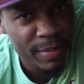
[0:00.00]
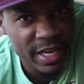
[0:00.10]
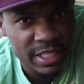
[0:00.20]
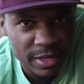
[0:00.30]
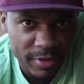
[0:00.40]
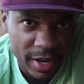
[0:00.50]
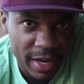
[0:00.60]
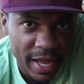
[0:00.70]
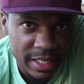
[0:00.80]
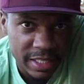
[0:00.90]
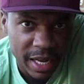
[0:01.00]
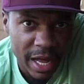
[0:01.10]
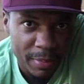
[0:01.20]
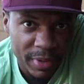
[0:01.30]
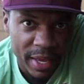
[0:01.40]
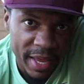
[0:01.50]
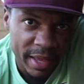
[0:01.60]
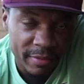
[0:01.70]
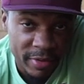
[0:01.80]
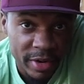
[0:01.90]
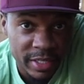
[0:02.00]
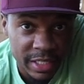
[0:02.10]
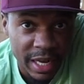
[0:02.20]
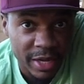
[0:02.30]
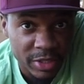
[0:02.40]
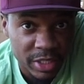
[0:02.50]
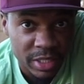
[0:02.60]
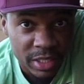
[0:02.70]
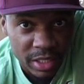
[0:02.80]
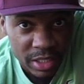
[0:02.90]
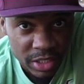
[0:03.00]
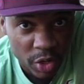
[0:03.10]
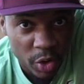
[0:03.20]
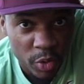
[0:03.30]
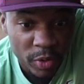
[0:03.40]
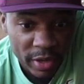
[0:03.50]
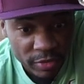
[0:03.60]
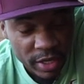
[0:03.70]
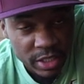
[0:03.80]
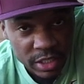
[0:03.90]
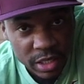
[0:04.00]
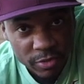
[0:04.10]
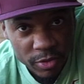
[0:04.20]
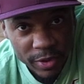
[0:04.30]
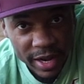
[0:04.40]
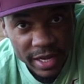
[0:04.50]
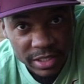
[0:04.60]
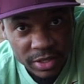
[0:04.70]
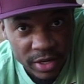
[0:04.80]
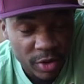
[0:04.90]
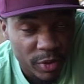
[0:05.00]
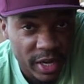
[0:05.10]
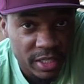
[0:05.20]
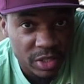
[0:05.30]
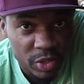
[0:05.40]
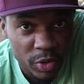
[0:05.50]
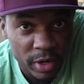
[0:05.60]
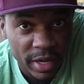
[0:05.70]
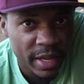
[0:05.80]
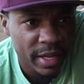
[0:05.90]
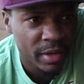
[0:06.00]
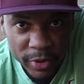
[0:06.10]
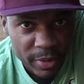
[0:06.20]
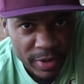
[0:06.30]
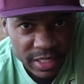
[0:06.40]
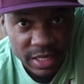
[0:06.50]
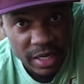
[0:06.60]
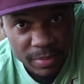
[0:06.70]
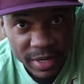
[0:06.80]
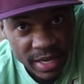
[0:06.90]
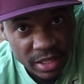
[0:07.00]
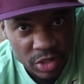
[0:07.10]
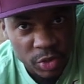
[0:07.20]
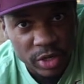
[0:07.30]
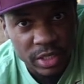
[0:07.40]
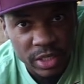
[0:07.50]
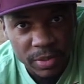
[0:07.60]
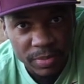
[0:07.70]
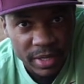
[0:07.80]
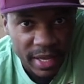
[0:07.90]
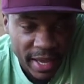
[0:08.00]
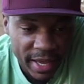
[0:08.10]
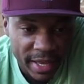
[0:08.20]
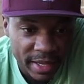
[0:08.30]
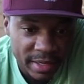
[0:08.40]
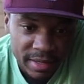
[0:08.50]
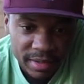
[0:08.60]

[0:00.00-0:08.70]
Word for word: it makes it a lot sloppy and very slouchy. So if you get yourself a riser, it'll raise the torque and pretty much eliminate the torque dip, and